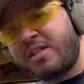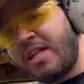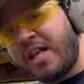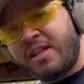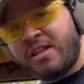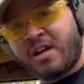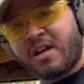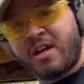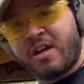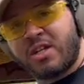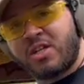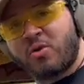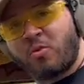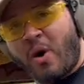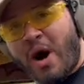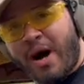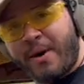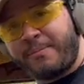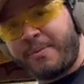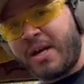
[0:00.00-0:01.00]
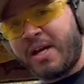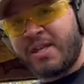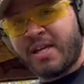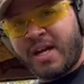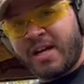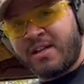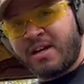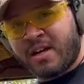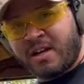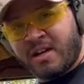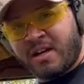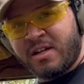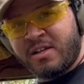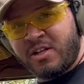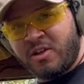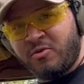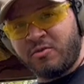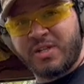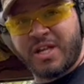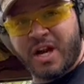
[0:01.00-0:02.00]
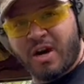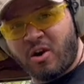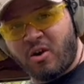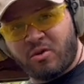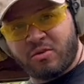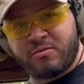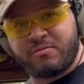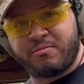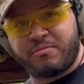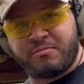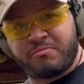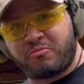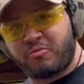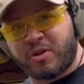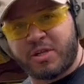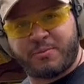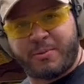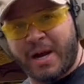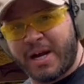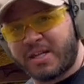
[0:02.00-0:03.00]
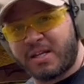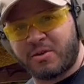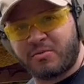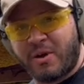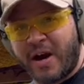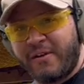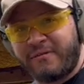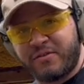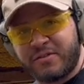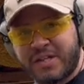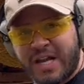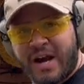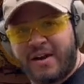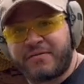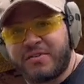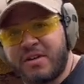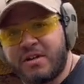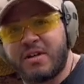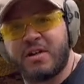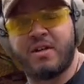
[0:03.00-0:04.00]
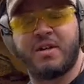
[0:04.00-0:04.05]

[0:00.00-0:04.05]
then they're going to swap, and then they're going to use their own respected rifles after.